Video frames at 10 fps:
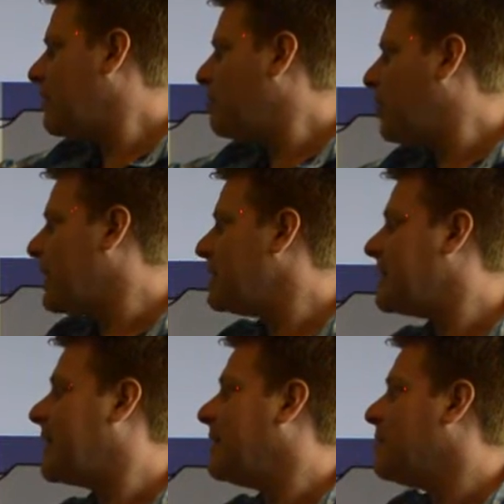brains are
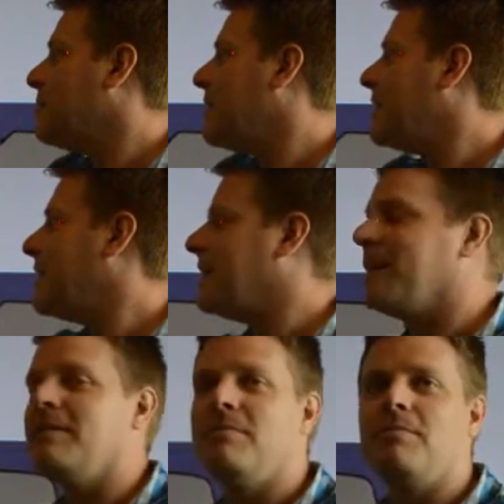telling them that
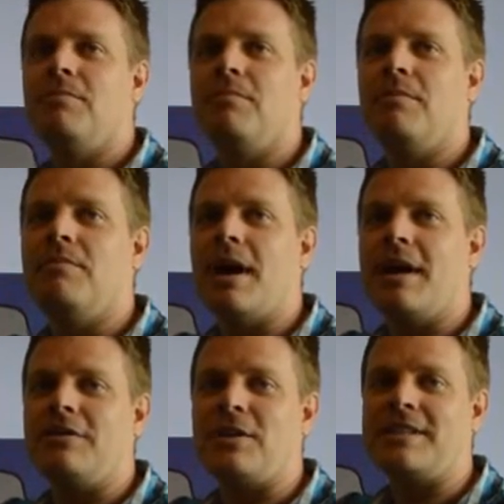their
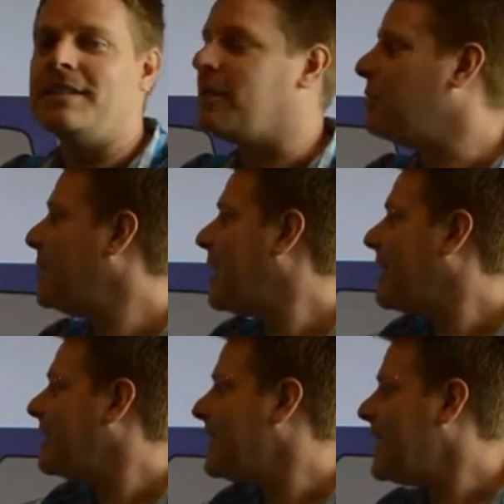dress is illuminated
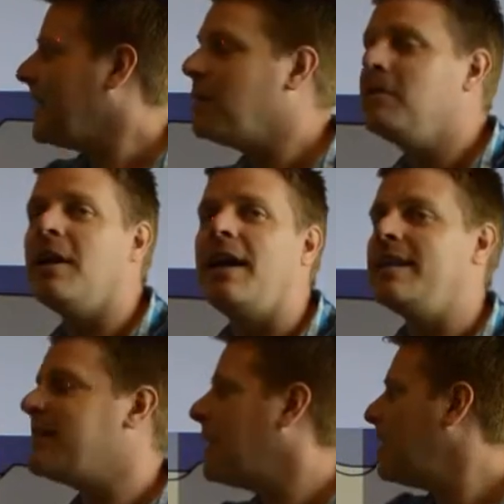under yellow
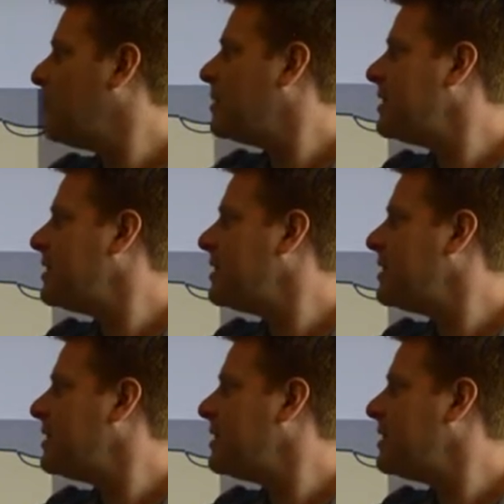light, are